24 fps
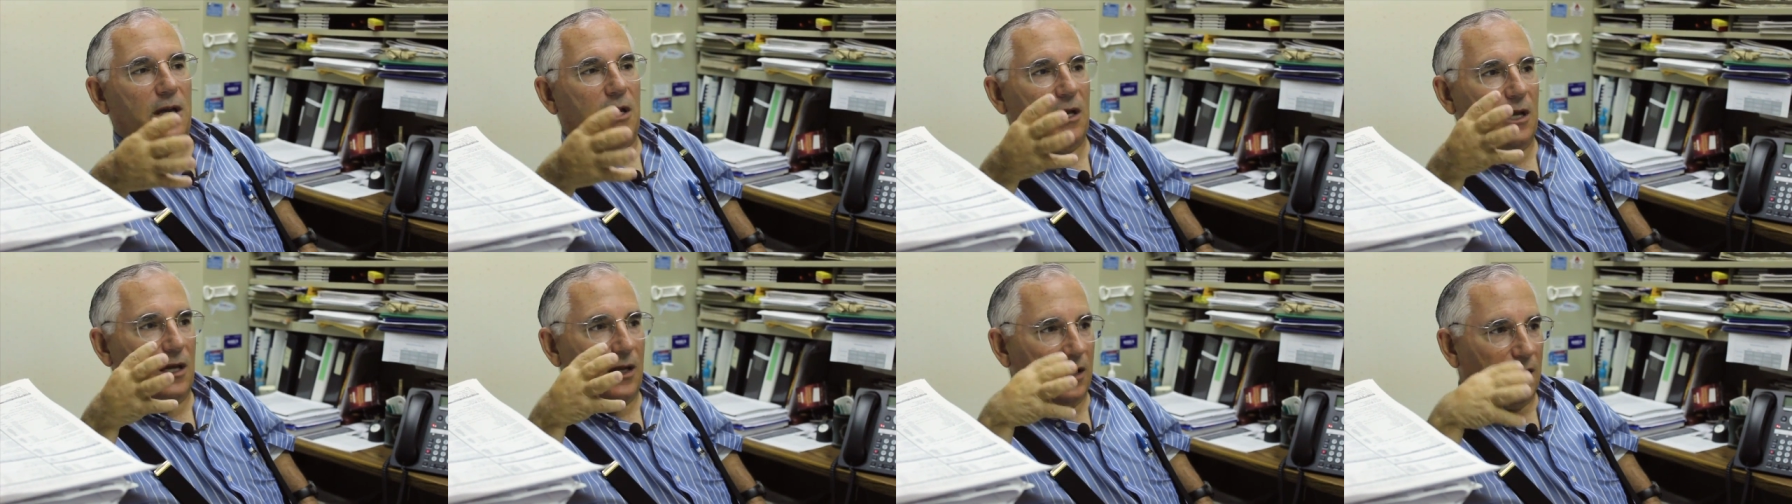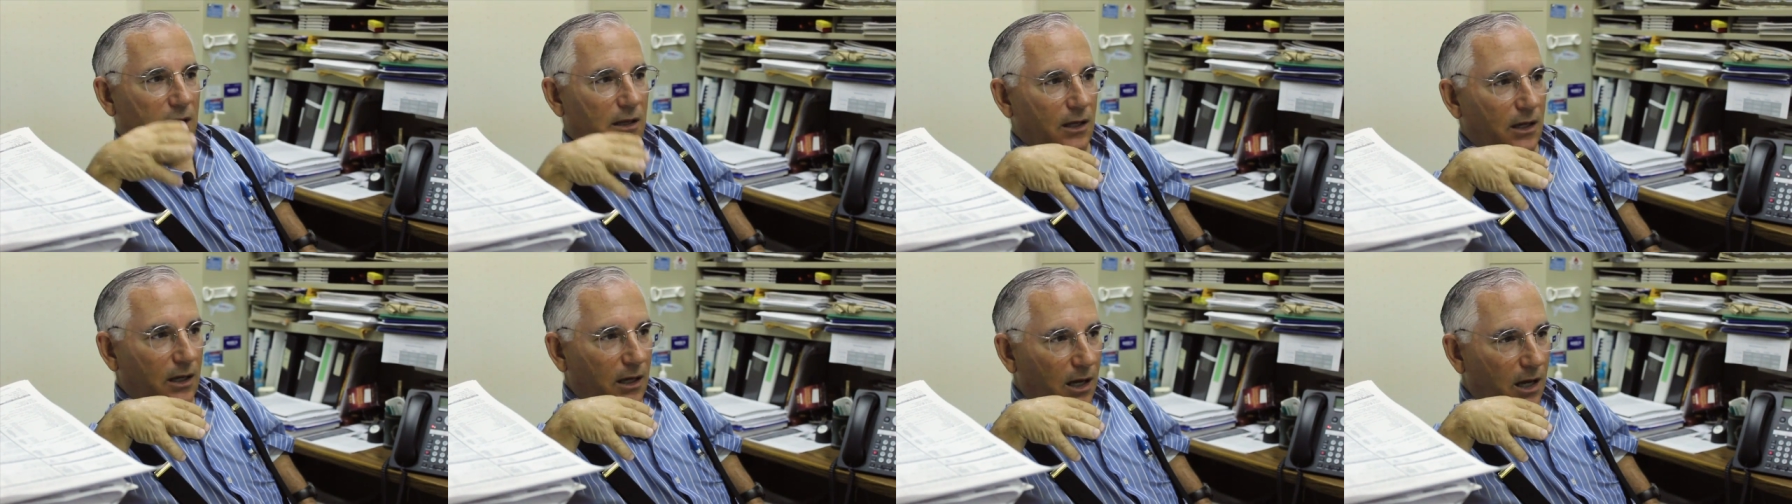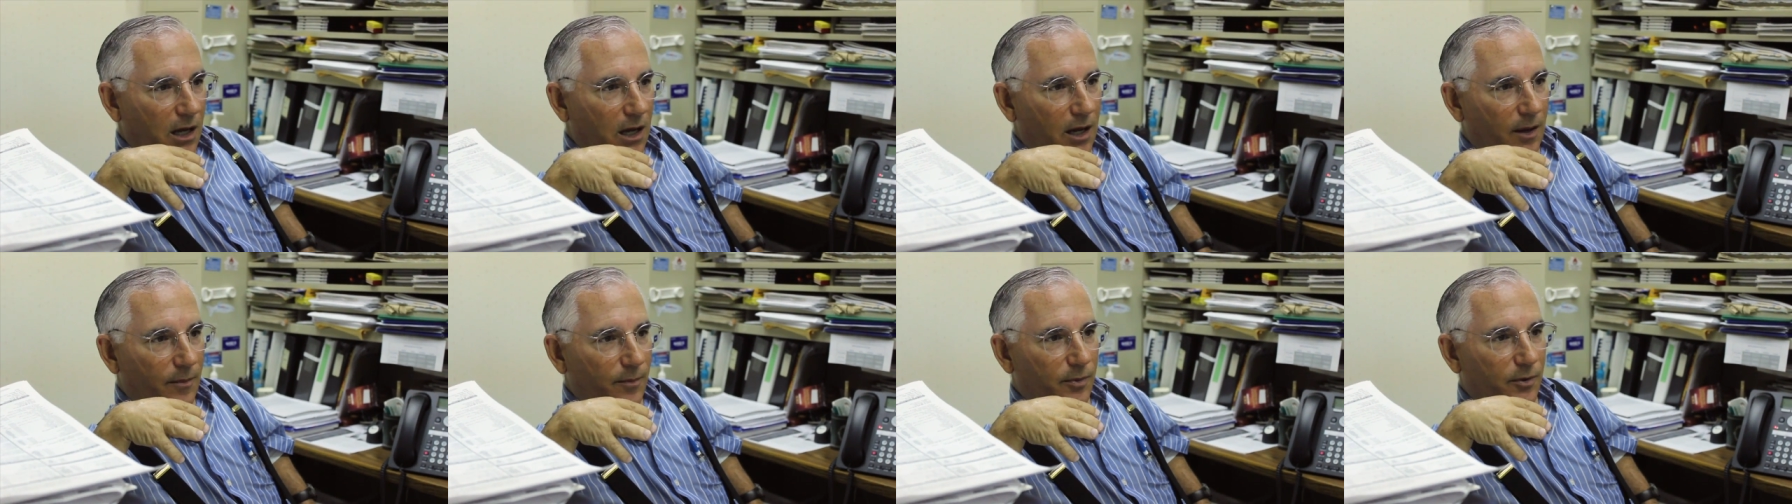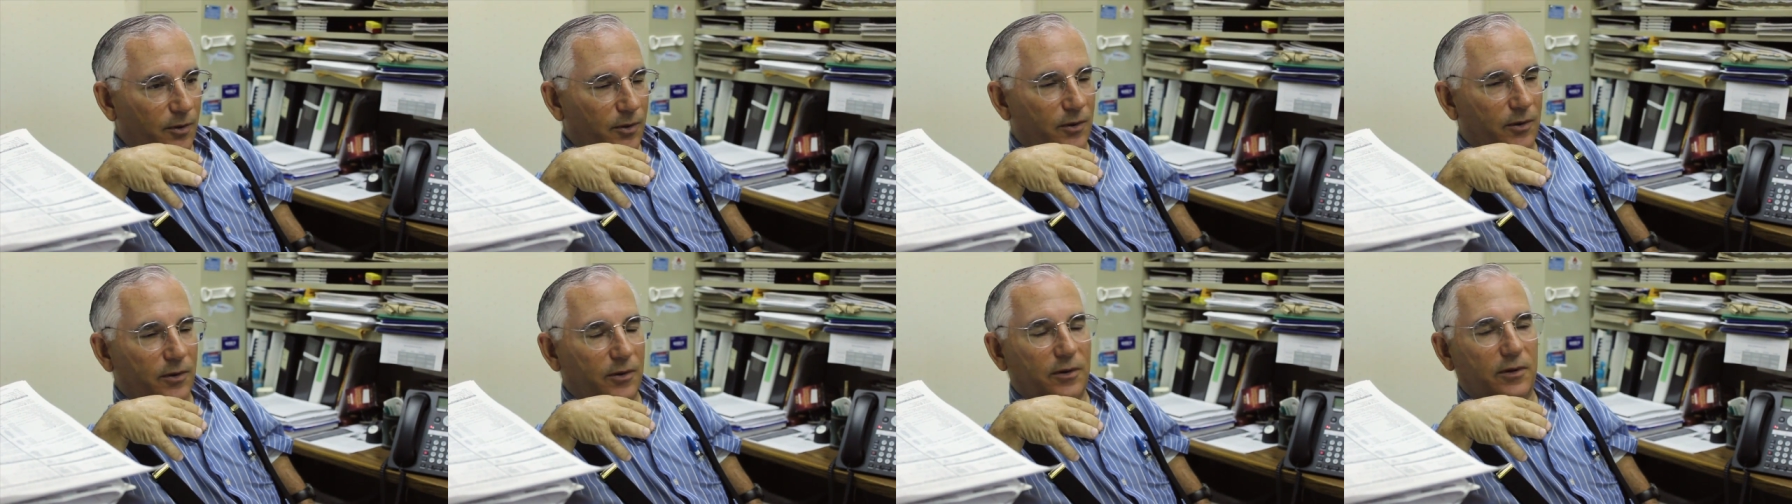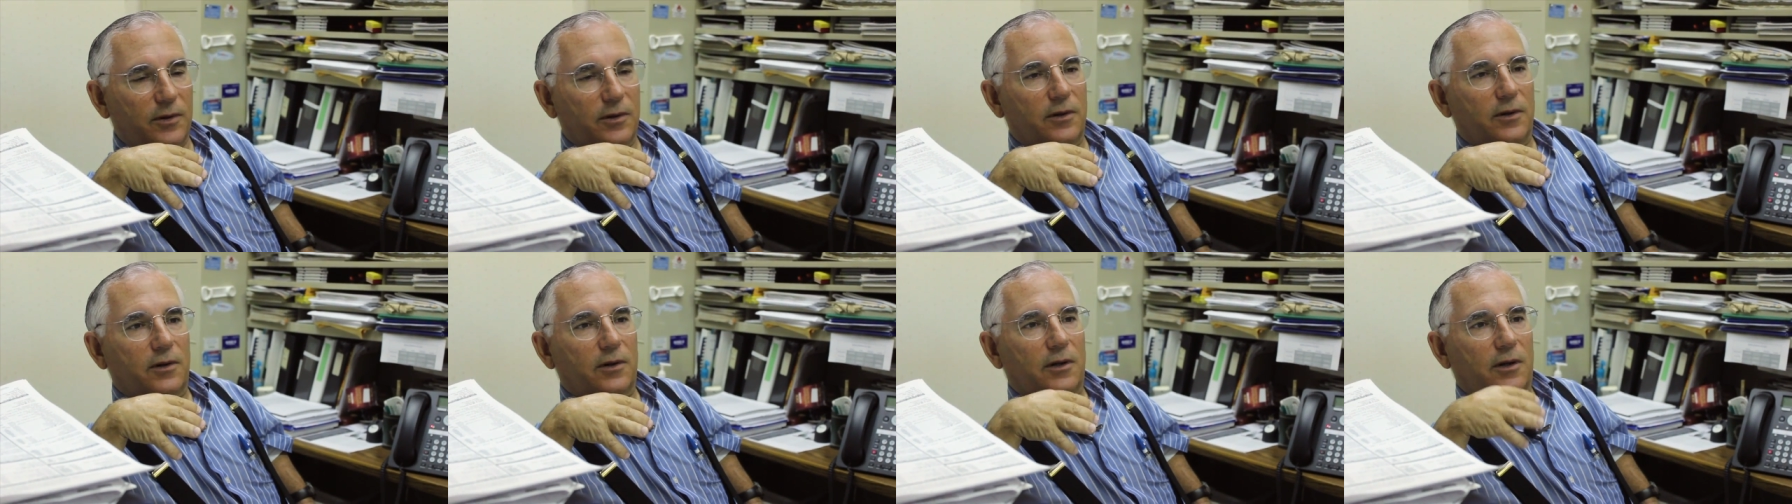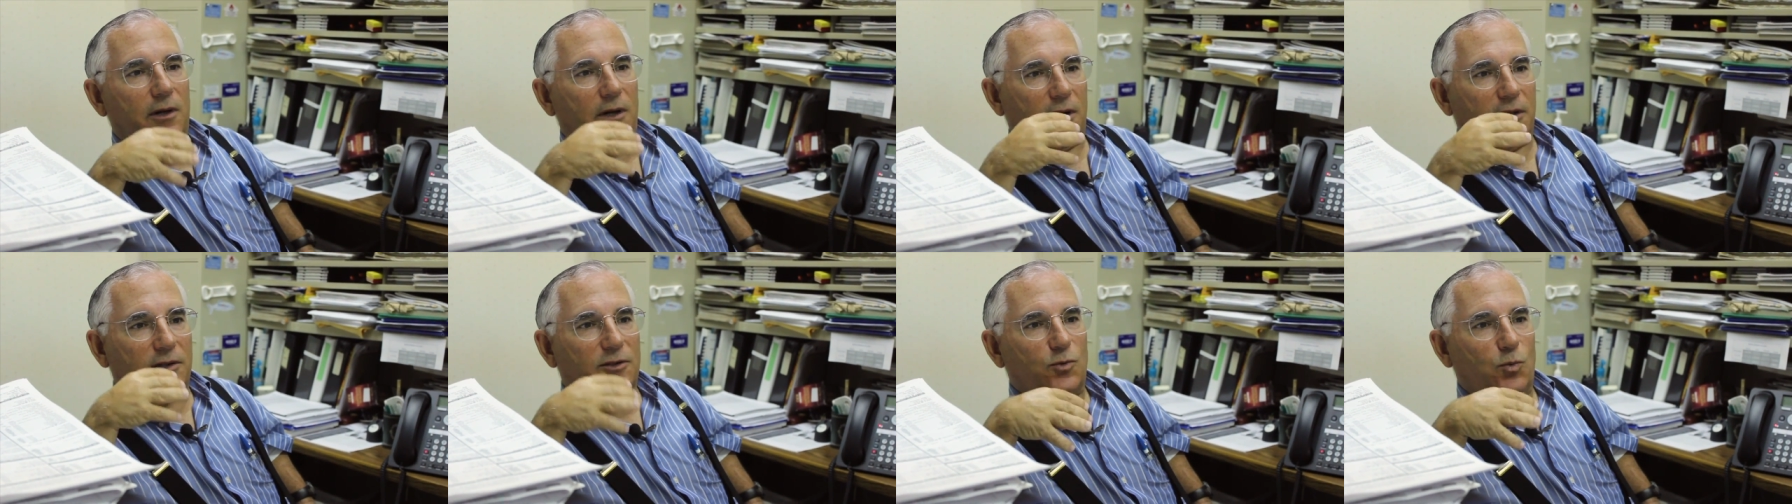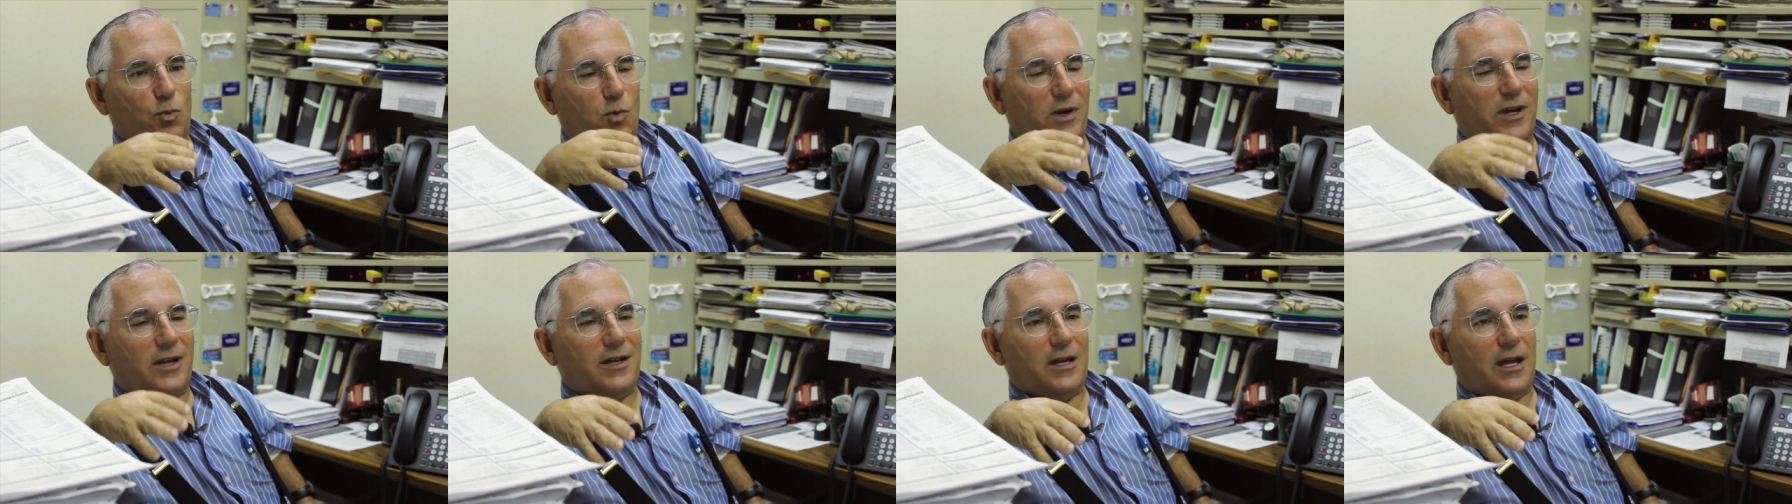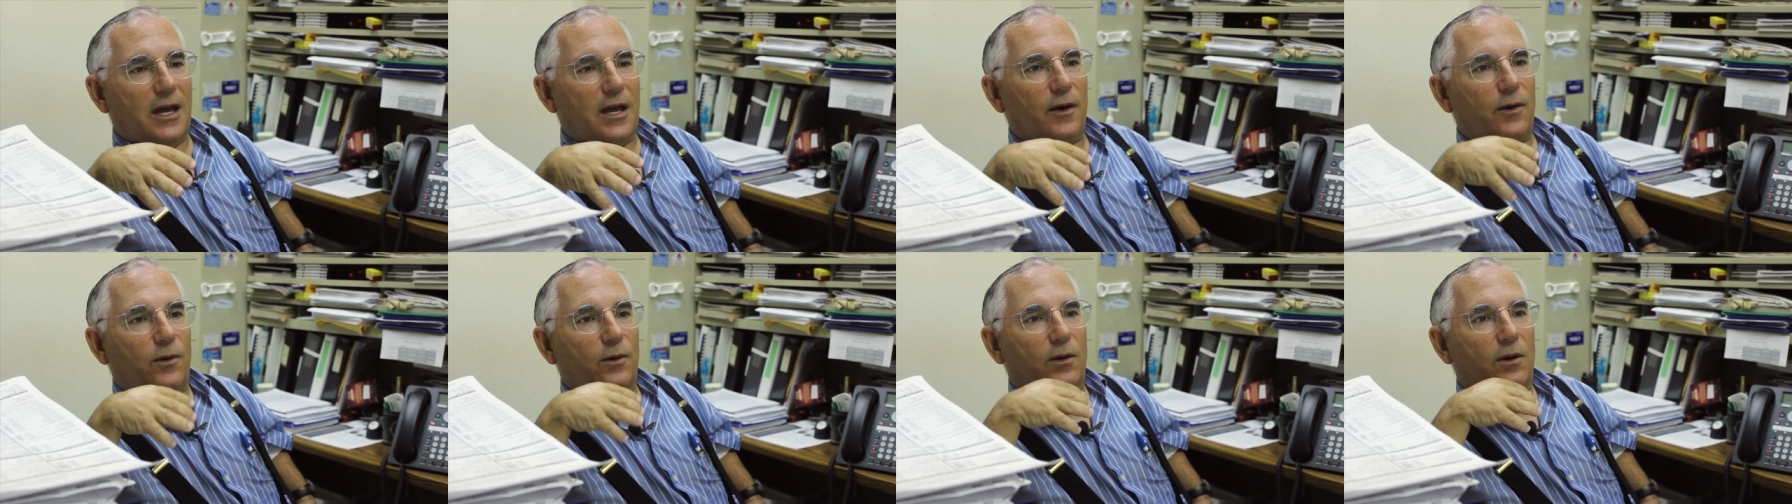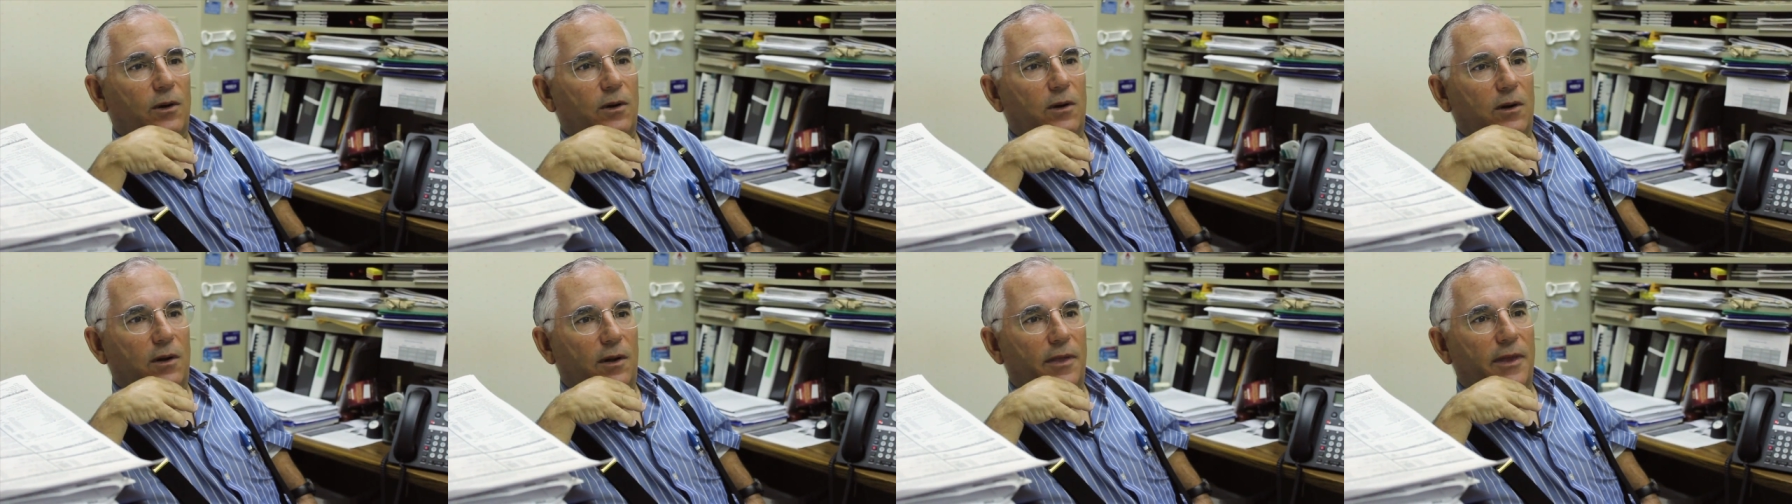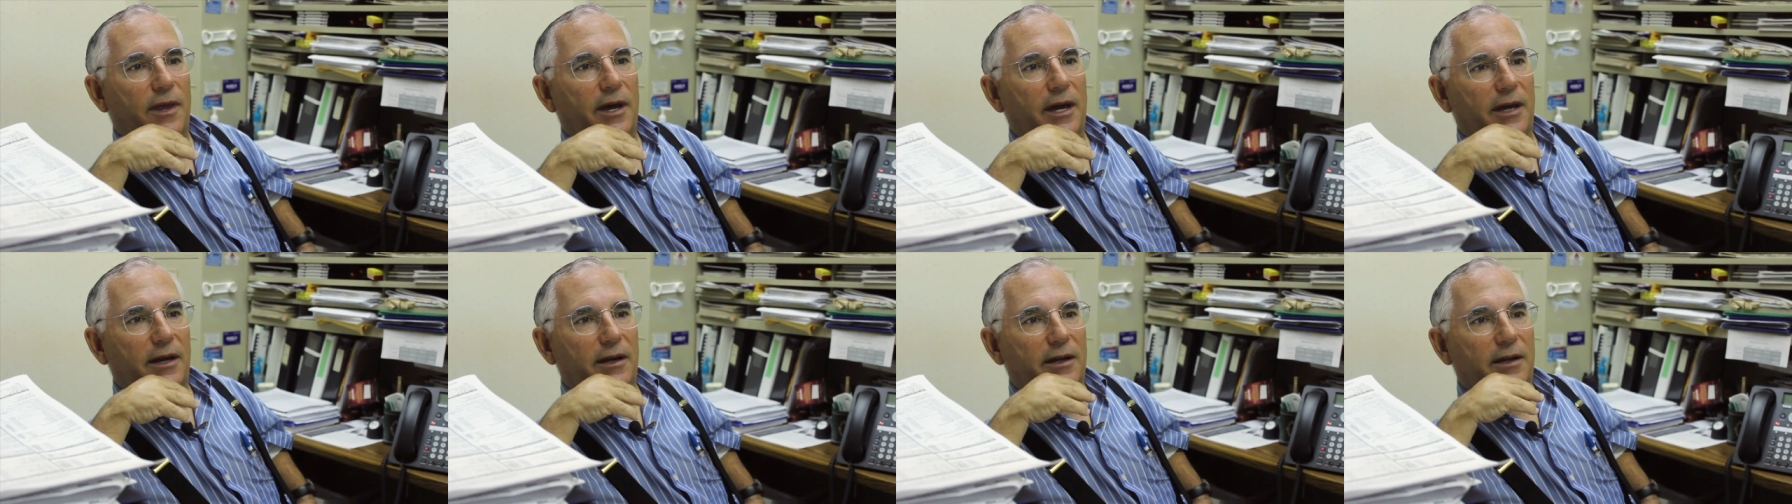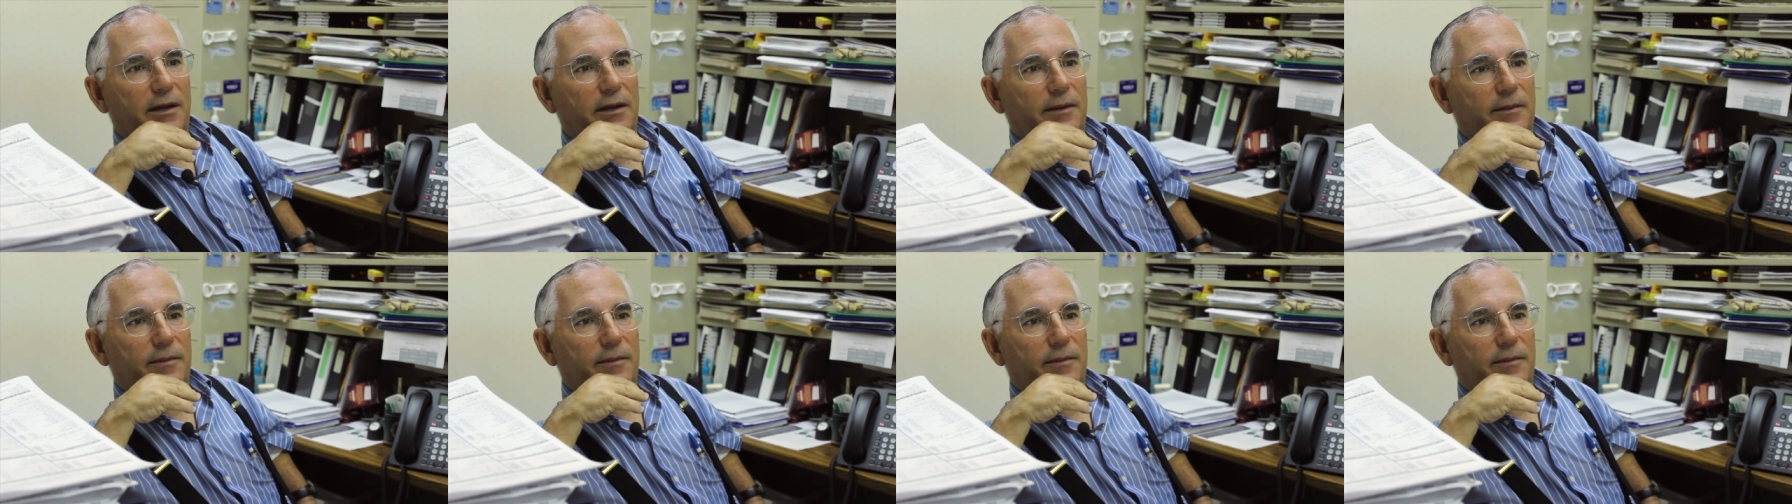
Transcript: Adding the copper cuts way down on that